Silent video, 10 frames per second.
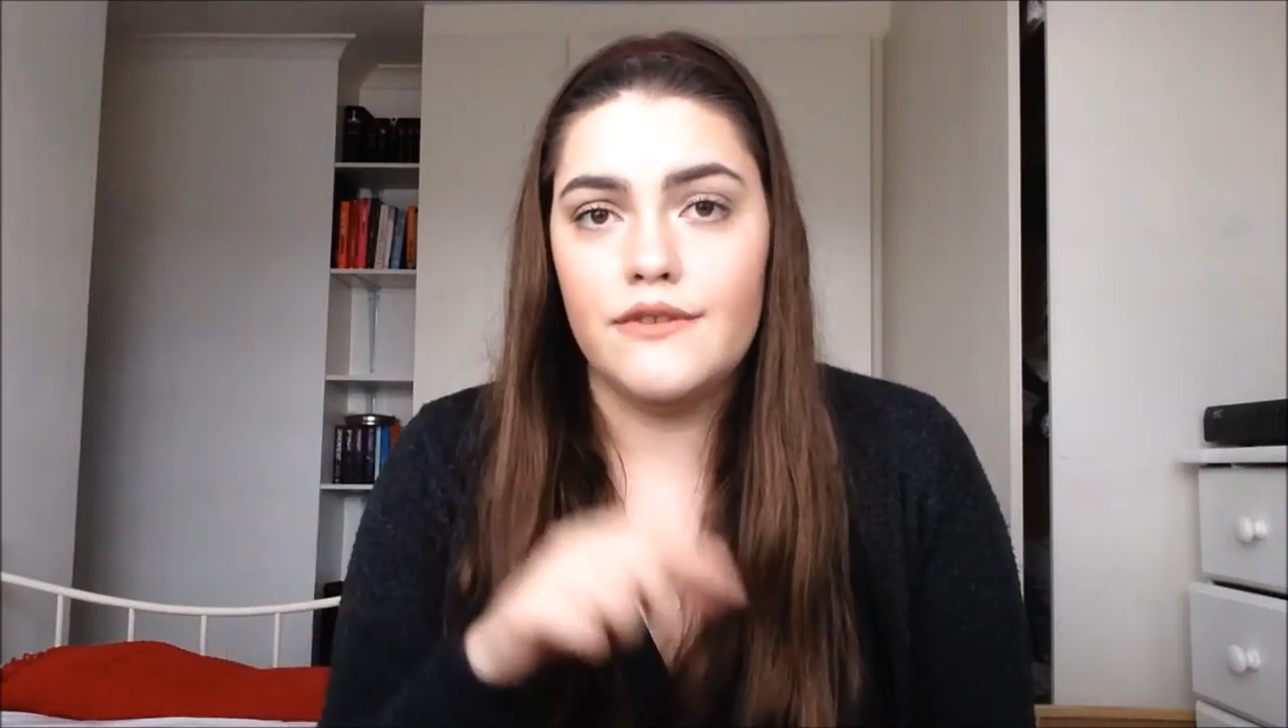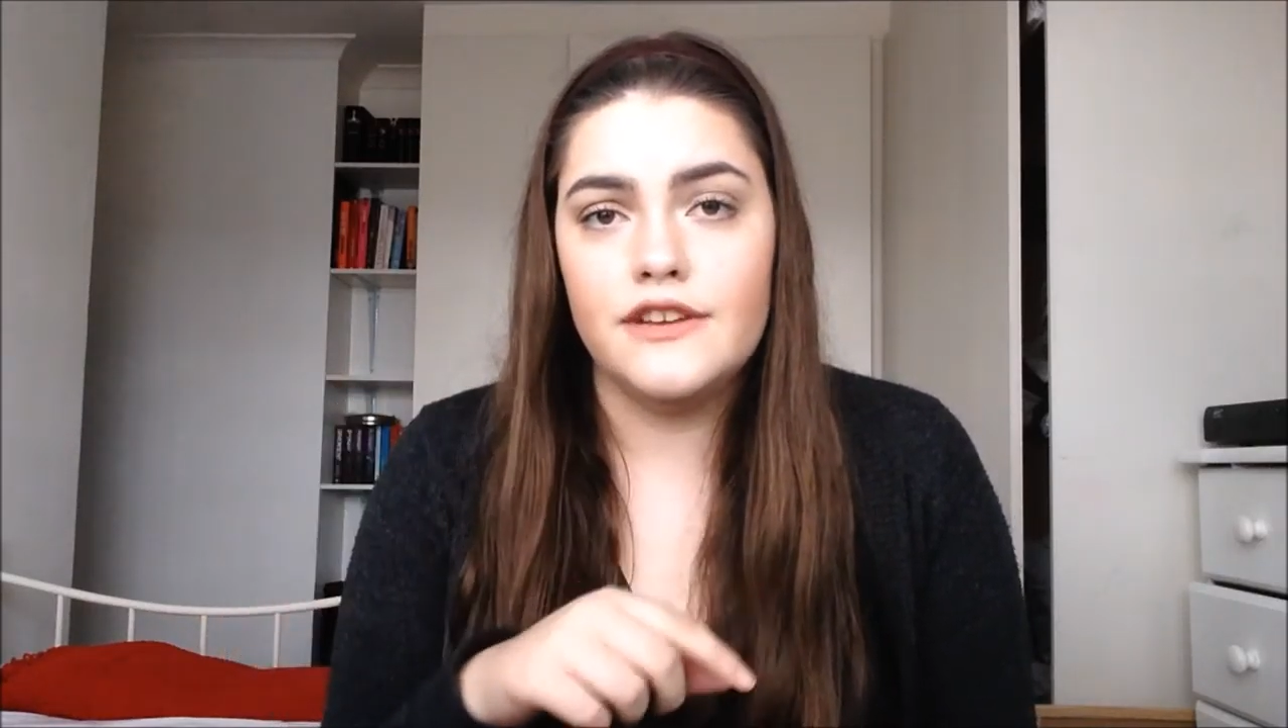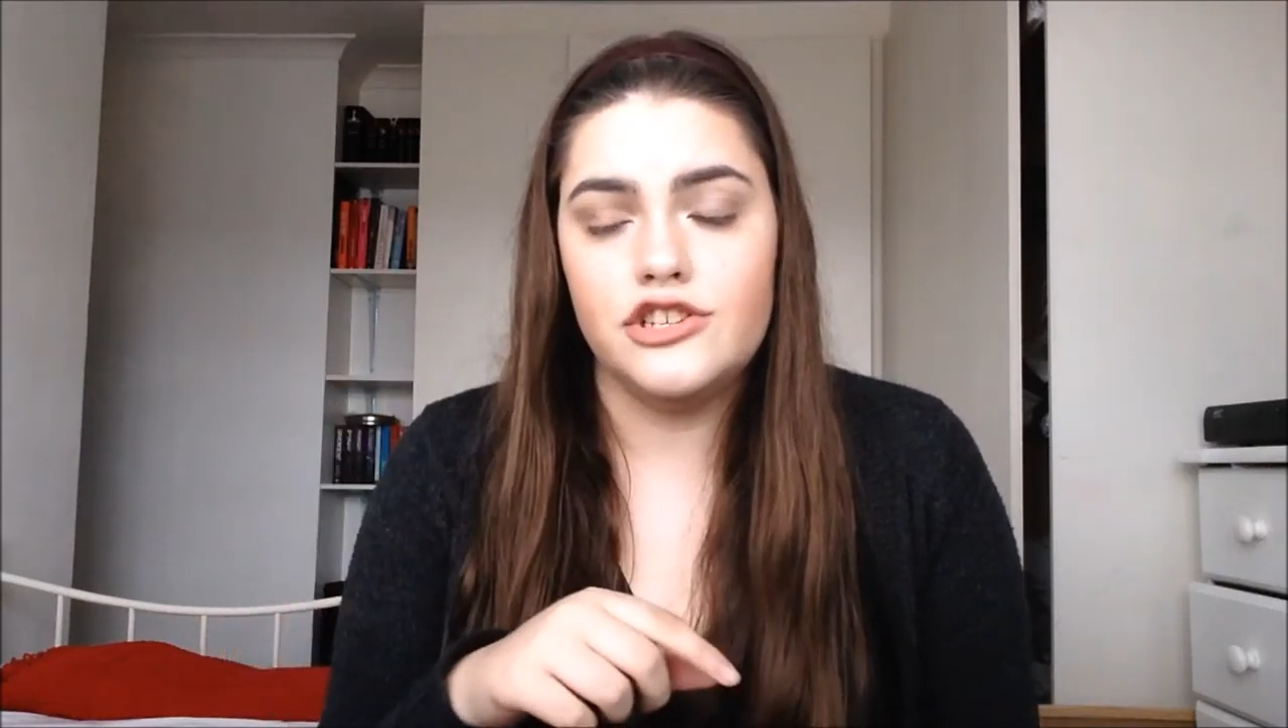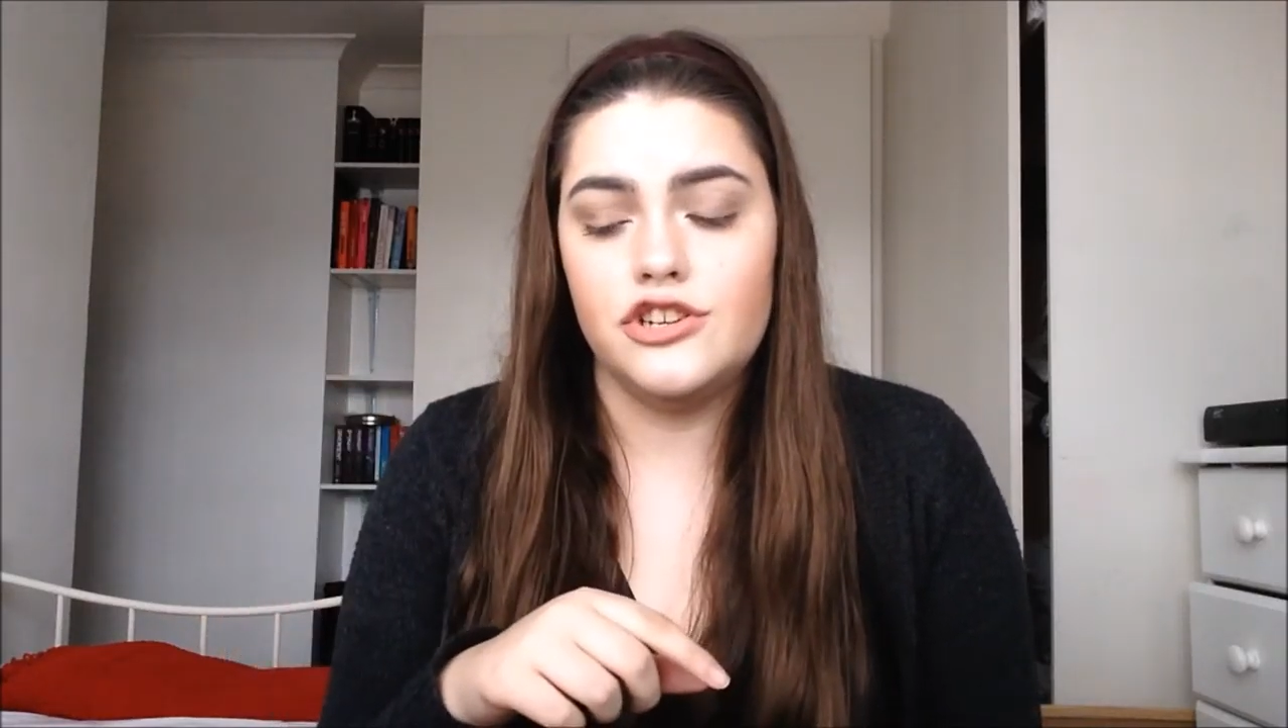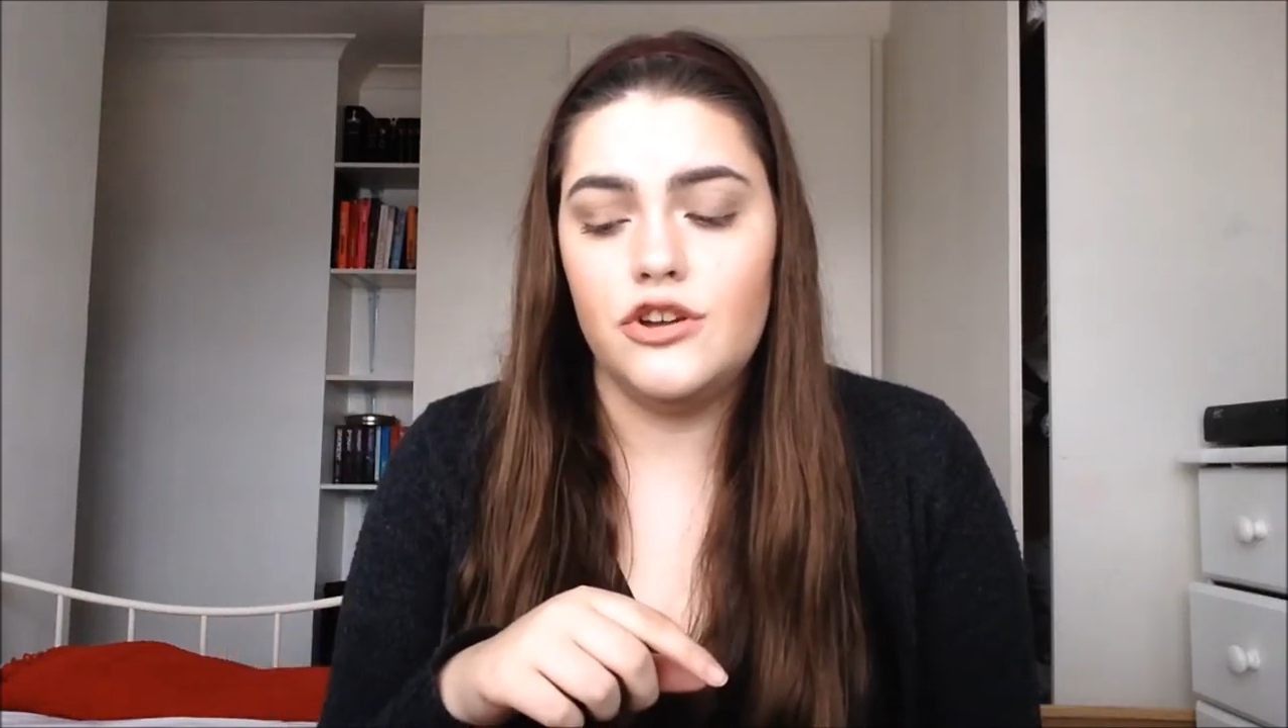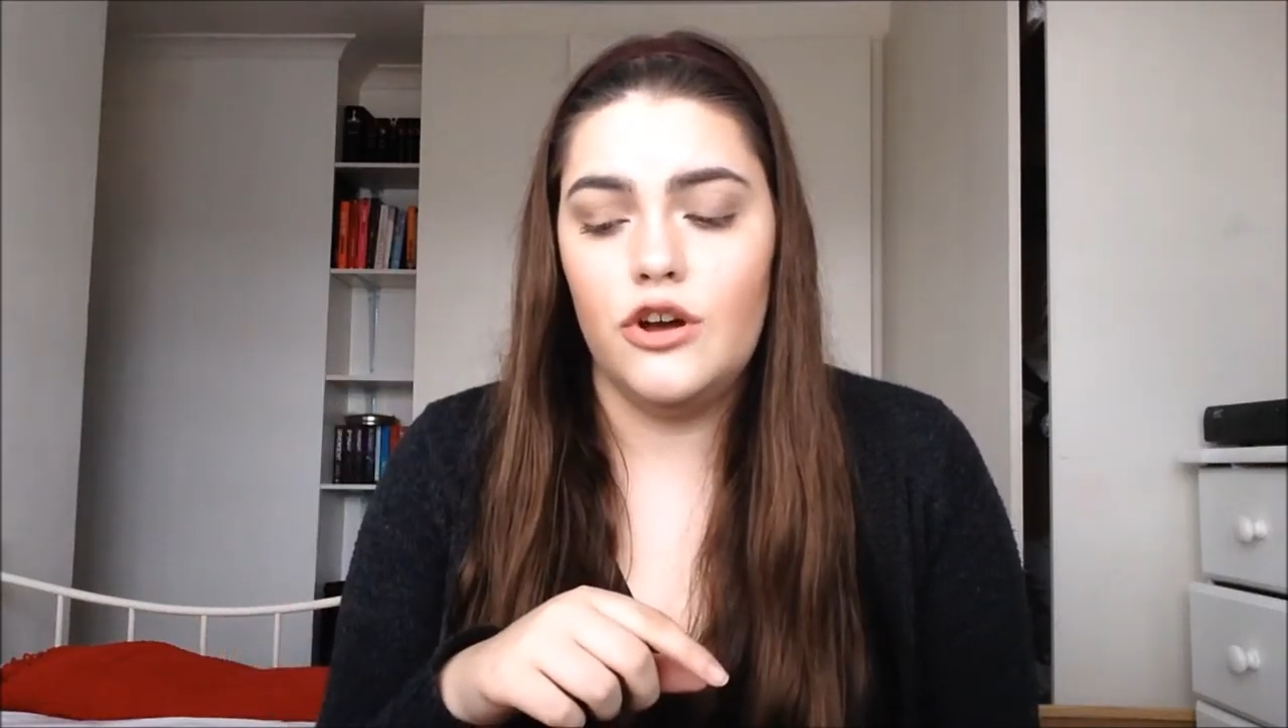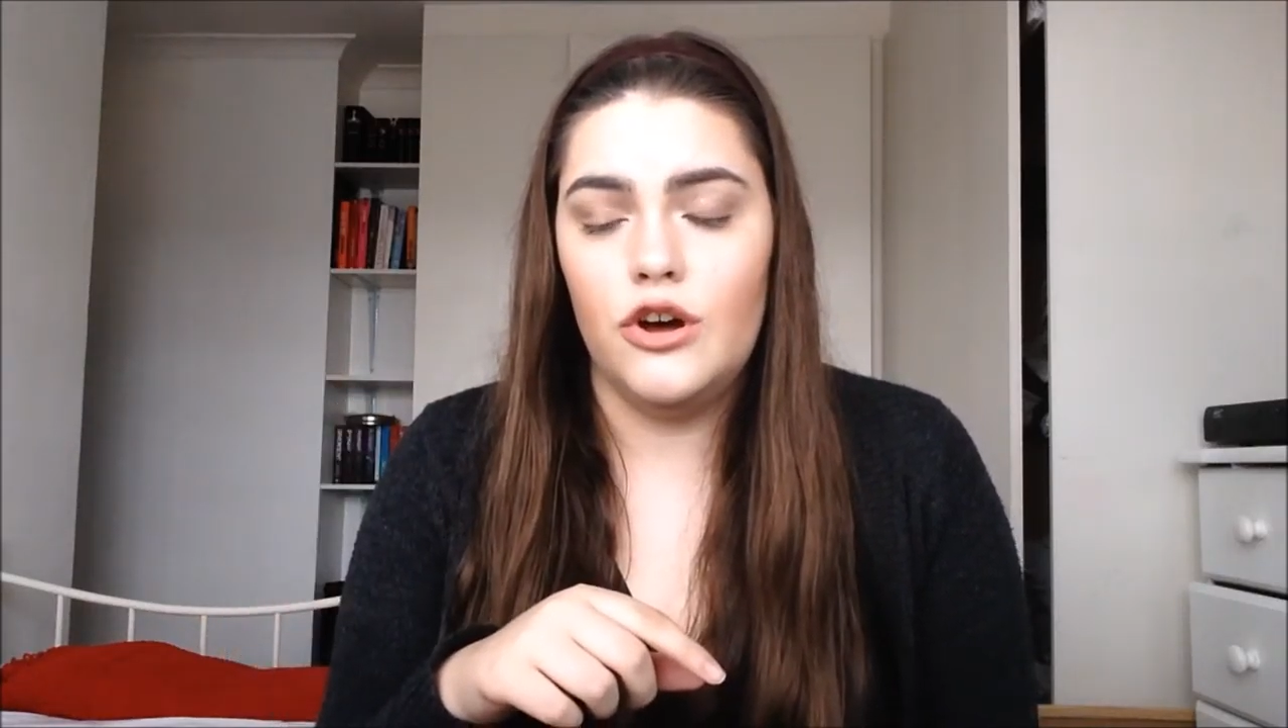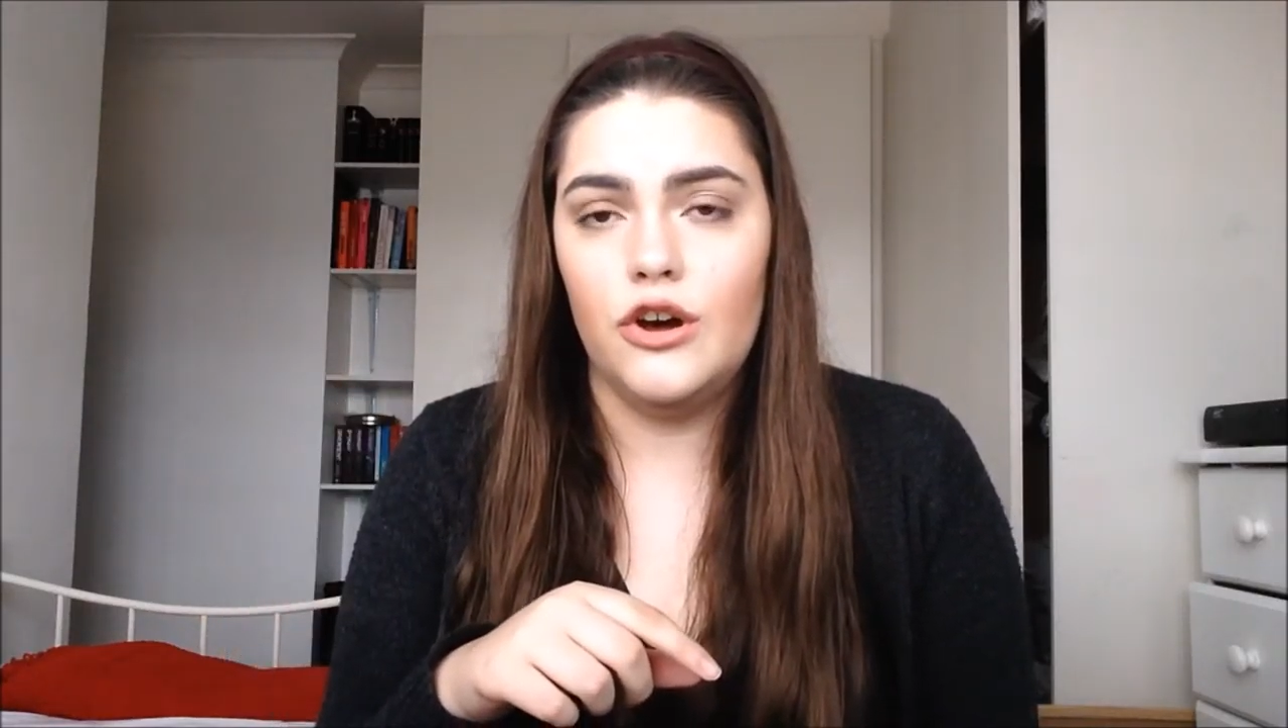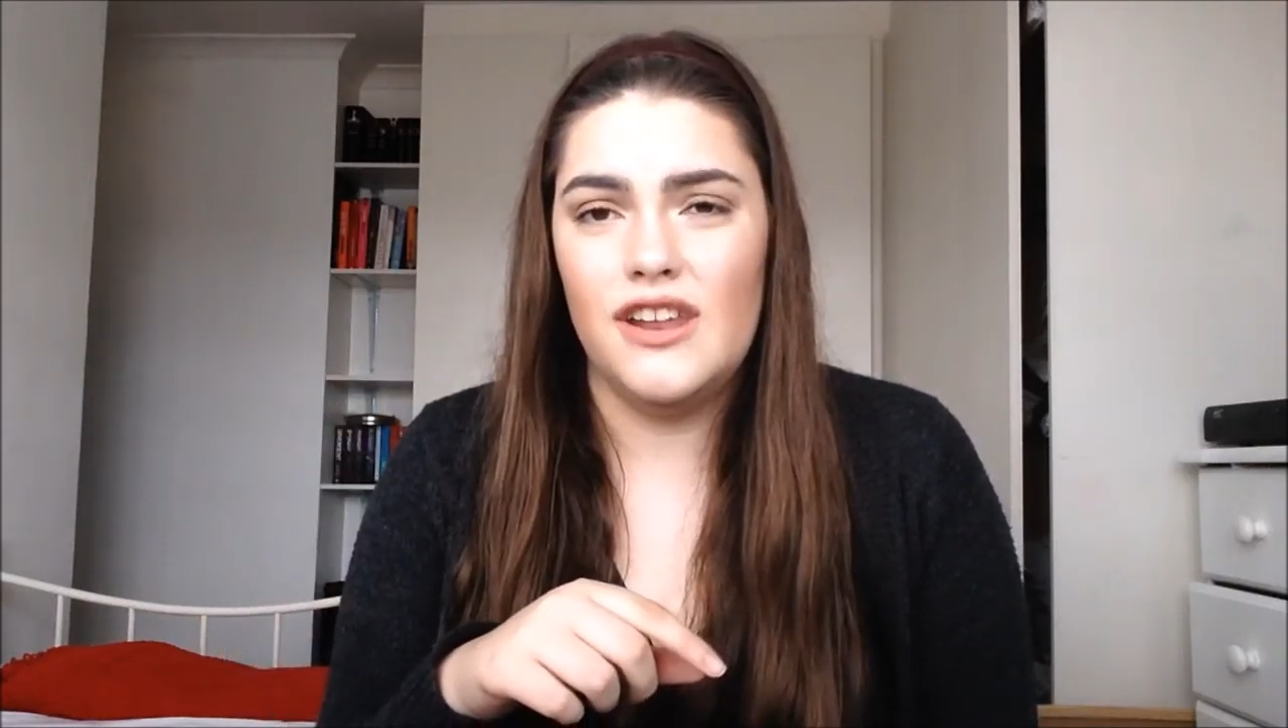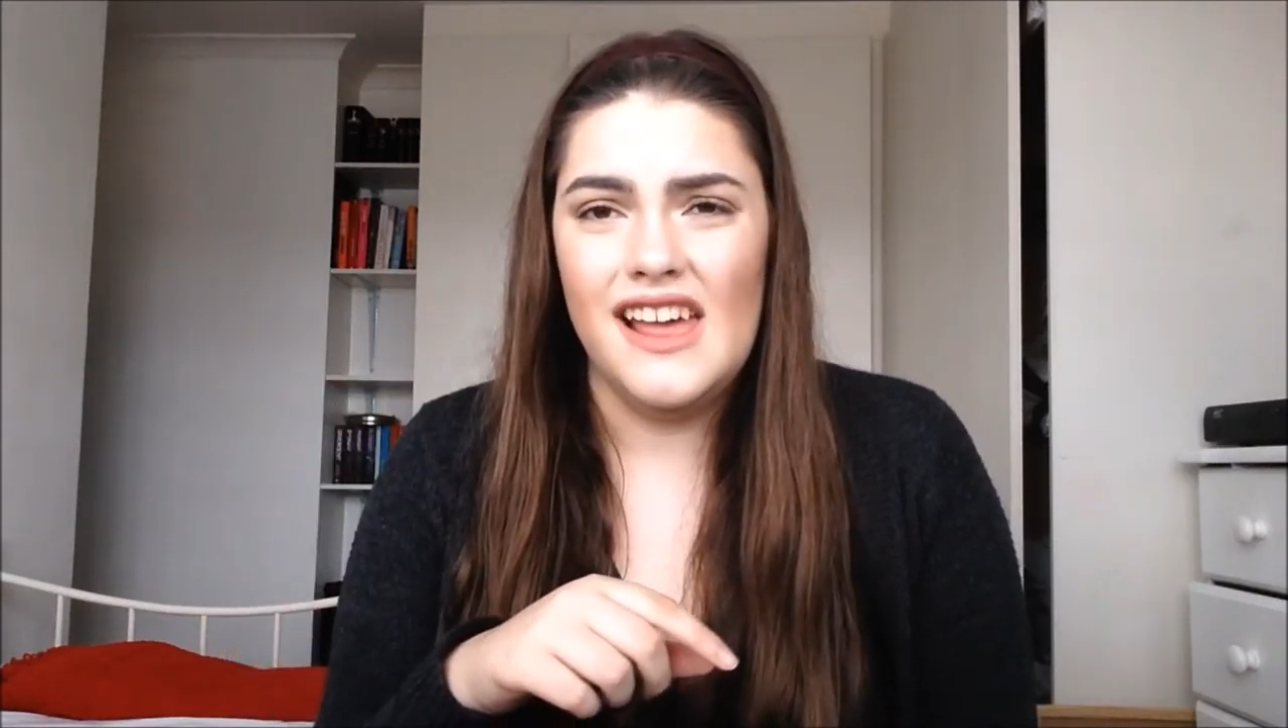revision
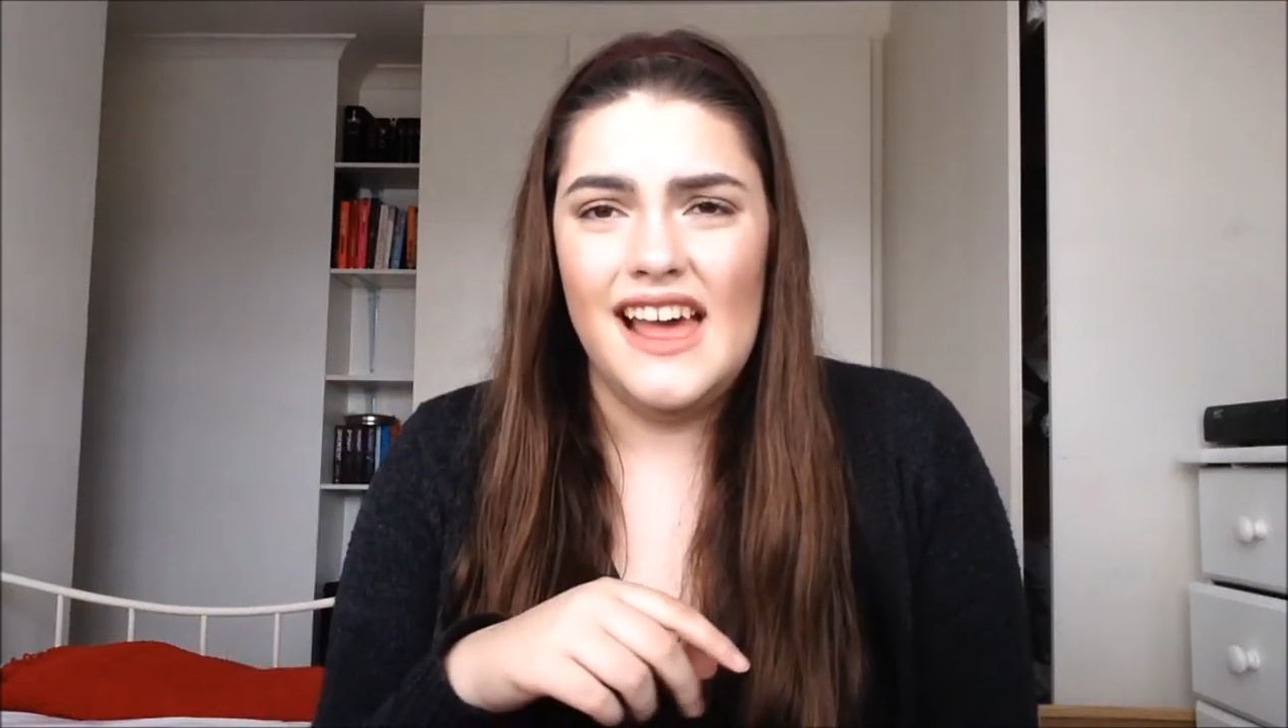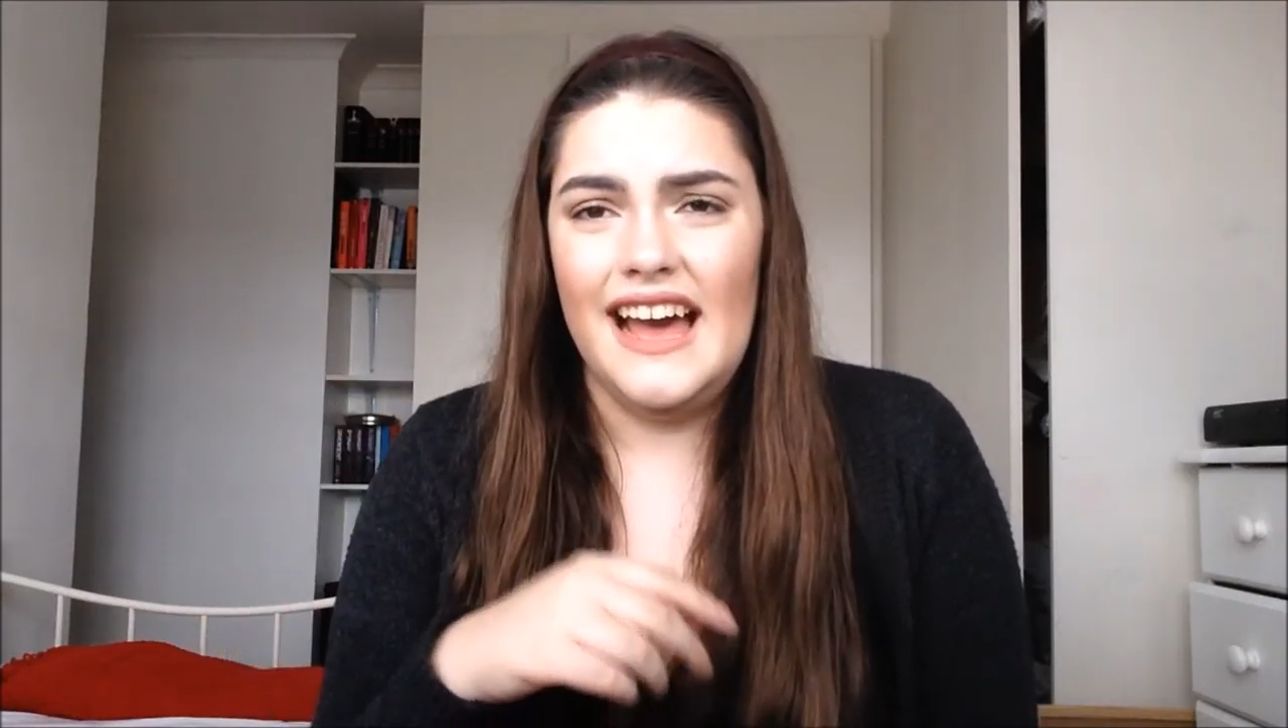on